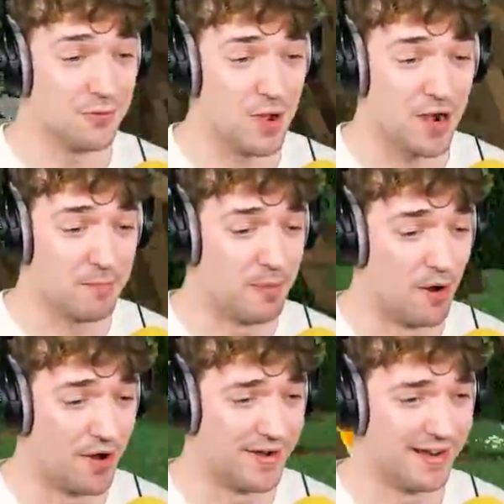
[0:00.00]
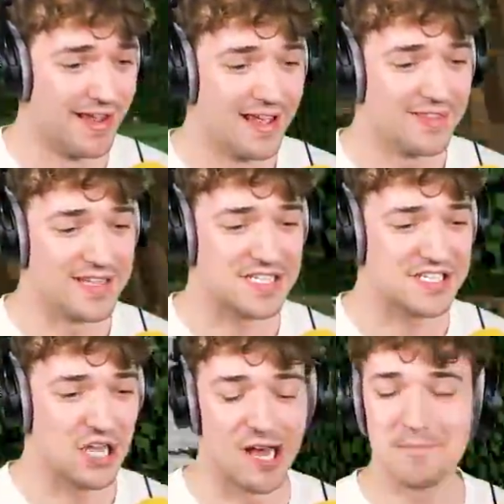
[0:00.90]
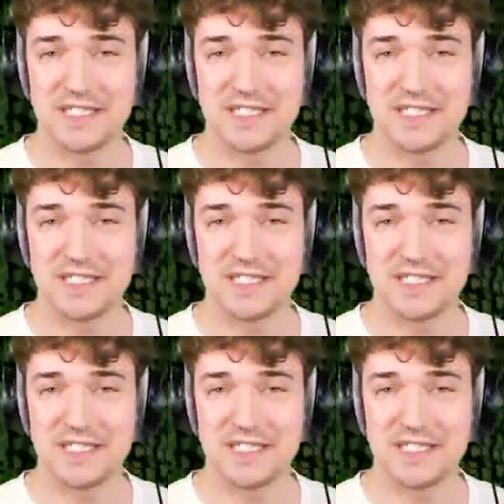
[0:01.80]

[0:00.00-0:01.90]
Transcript: where to put this top